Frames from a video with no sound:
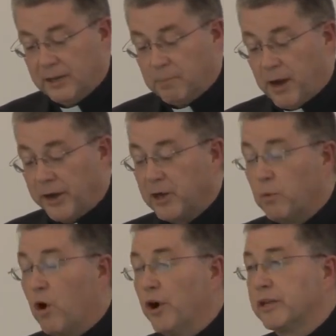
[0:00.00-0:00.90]
The body
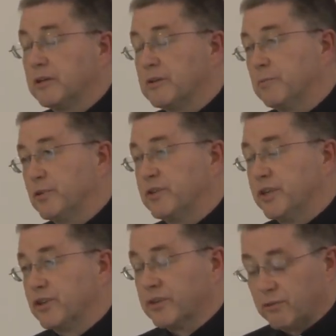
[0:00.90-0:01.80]
awarding this
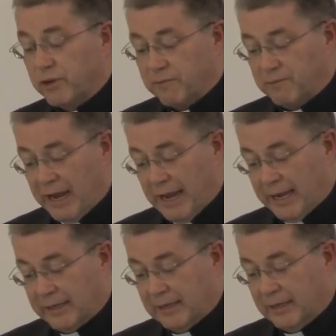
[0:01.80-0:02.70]
prestigious Green
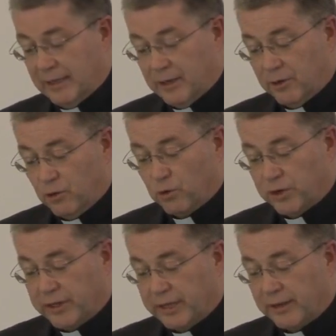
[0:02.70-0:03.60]
Flag
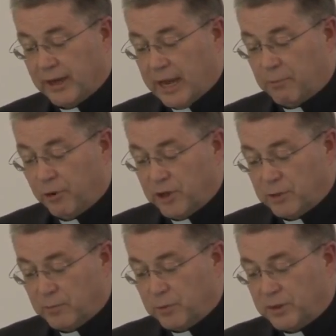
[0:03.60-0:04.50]
noted that the
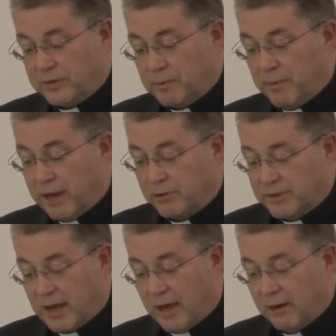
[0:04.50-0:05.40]
collaboration between St.
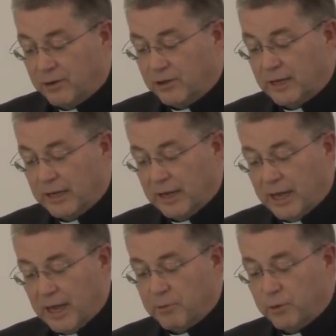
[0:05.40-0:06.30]
Patrick's College
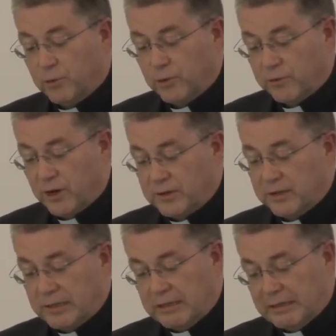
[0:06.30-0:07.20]
and Maynooth
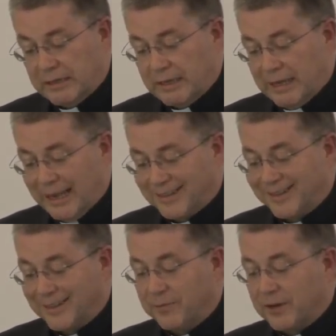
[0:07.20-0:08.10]
University has
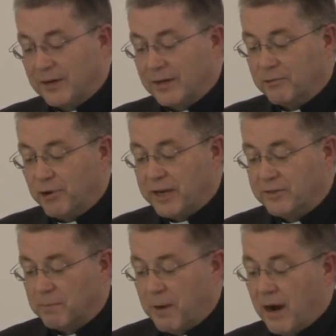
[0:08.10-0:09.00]
significantly
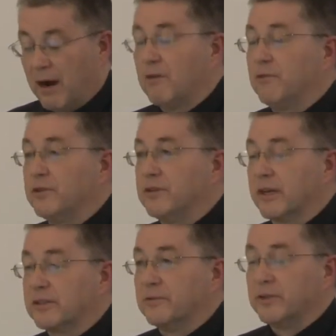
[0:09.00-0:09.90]
raised the bar for these
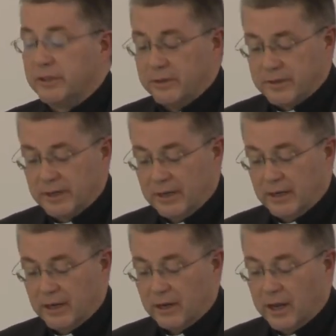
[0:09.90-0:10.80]
activities
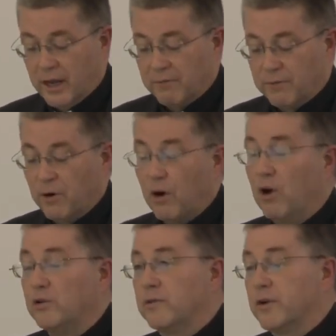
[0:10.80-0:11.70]
for
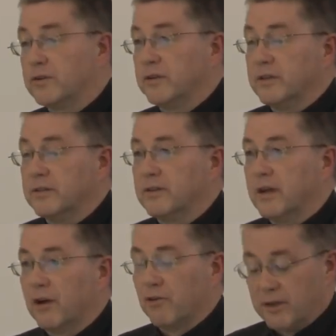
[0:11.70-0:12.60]
all universities
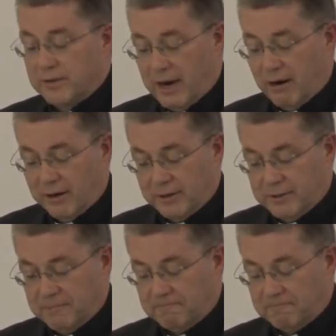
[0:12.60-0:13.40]
across Ireland.